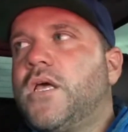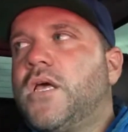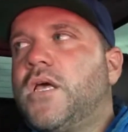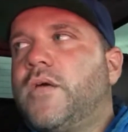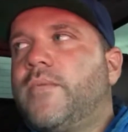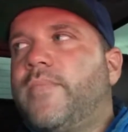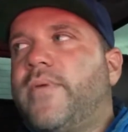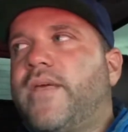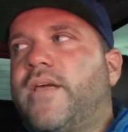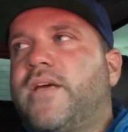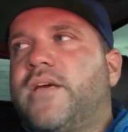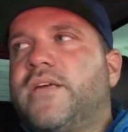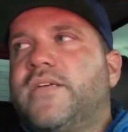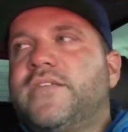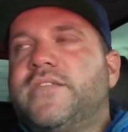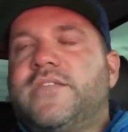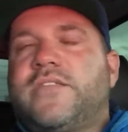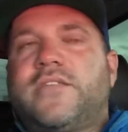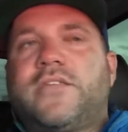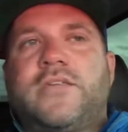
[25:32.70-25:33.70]

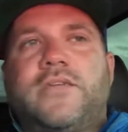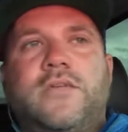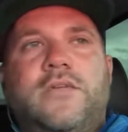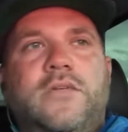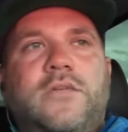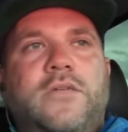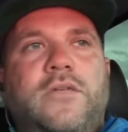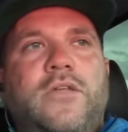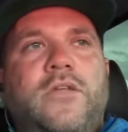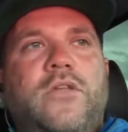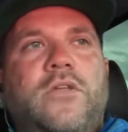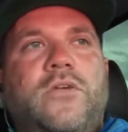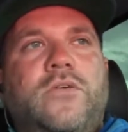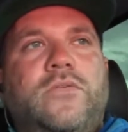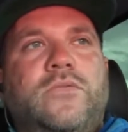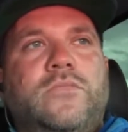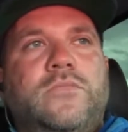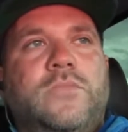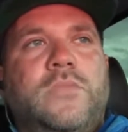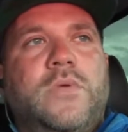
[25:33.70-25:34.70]
because
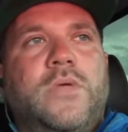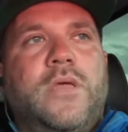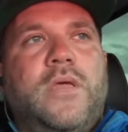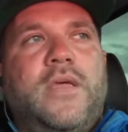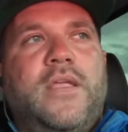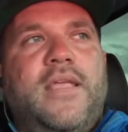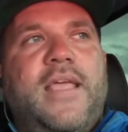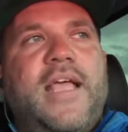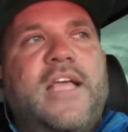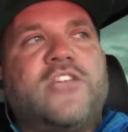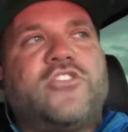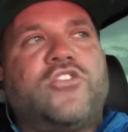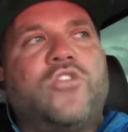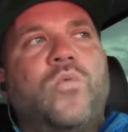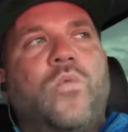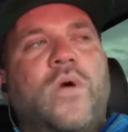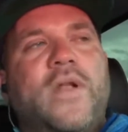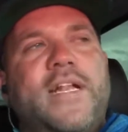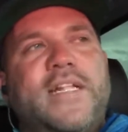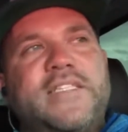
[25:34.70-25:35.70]
yes, you
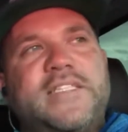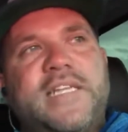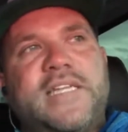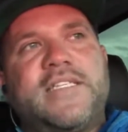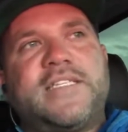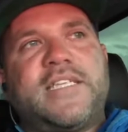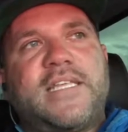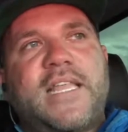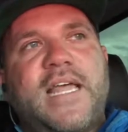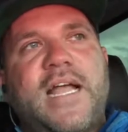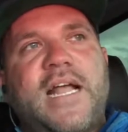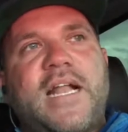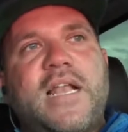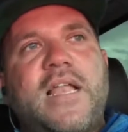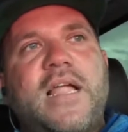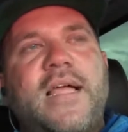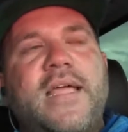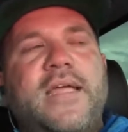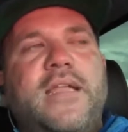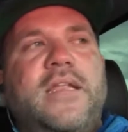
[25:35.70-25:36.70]
want to tend to that
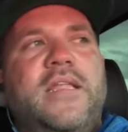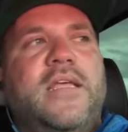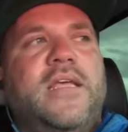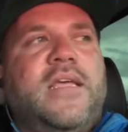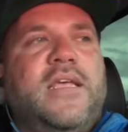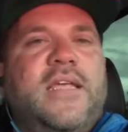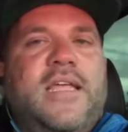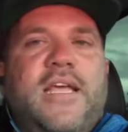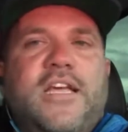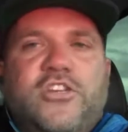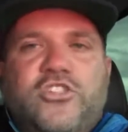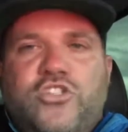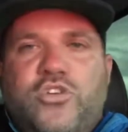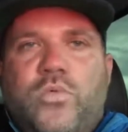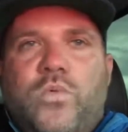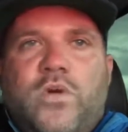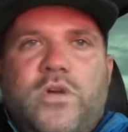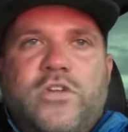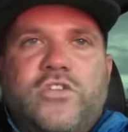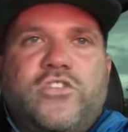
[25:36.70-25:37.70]
client, yes, you
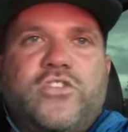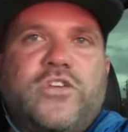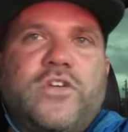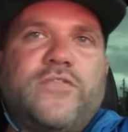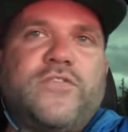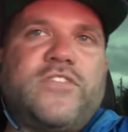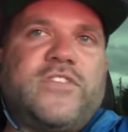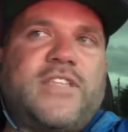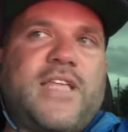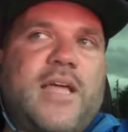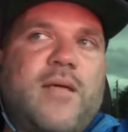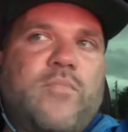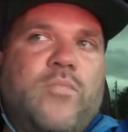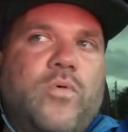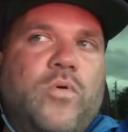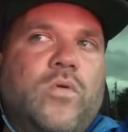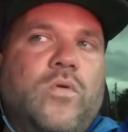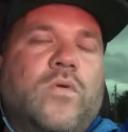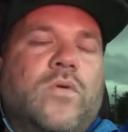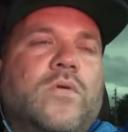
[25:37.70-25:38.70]
want to service that
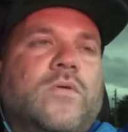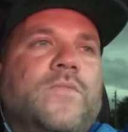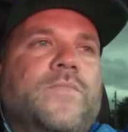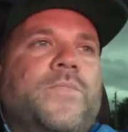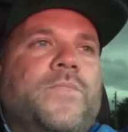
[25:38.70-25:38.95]
pool,